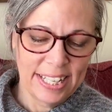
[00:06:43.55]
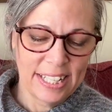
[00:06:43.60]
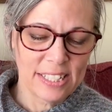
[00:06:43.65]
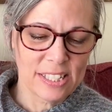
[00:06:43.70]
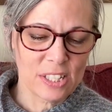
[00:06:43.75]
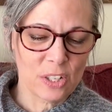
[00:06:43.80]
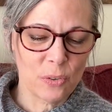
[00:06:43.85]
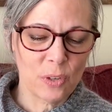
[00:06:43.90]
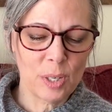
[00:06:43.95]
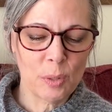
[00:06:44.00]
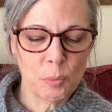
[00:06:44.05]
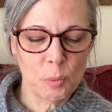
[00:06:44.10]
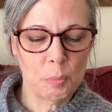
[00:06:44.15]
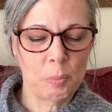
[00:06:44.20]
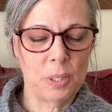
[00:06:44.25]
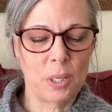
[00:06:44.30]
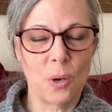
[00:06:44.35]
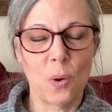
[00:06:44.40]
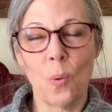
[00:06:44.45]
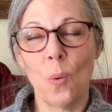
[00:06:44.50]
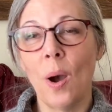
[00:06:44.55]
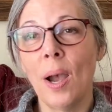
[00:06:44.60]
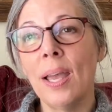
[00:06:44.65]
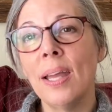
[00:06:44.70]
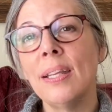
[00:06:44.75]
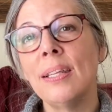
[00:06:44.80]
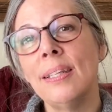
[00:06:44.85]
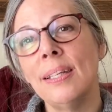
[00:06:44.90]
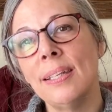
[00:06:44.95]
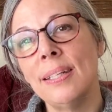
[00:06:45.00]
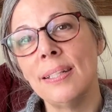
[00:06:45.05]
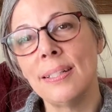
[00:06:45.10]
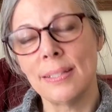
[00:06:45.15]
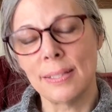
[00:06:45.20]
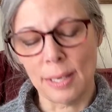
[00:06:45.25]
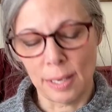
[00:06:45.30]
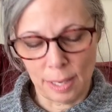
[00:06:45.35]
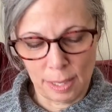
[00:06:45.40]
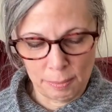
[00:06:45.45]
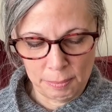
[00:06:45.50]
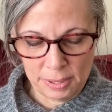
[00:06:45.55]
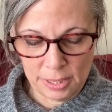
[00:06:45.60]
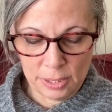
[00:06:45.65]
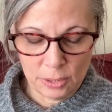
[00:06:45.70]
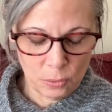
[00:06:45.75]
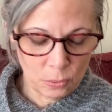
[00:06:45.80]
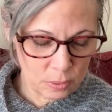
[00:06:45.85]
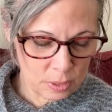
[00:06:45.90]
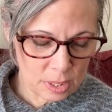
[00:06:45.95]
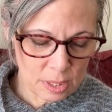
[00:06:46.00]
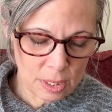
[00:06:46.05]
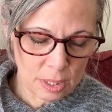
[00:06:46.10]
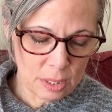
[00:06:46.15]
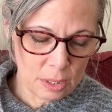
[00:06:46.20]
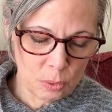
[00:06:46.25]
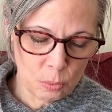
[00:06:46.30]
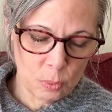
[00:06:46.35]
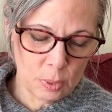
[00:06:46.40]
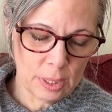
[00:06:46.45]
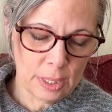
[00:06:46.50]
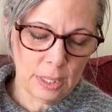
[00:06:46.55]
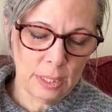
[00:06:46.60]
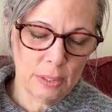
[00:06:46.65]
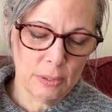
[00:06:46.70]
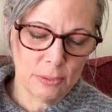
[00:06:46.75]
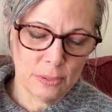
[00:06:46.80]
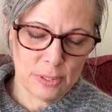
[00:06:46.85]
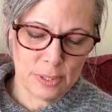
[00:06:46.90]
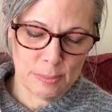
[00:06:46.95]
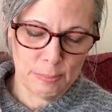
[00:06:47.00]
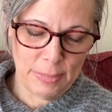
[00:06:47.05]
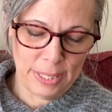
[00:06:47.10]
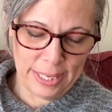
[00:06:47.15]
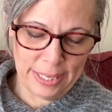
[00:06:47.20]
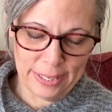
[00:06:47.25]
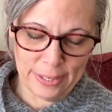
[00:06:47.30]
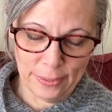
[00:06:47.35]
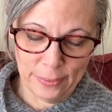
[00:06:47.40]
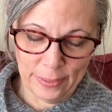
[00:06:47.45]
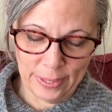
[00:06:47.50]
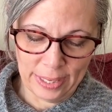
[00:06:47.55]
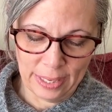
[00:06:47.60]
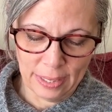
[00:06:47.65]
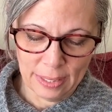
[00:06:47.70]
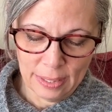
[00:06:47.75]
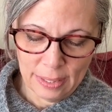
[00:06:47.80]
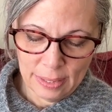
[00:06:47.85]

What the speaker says: So it will be quiet knitting time, and the only thing you will hear is me going,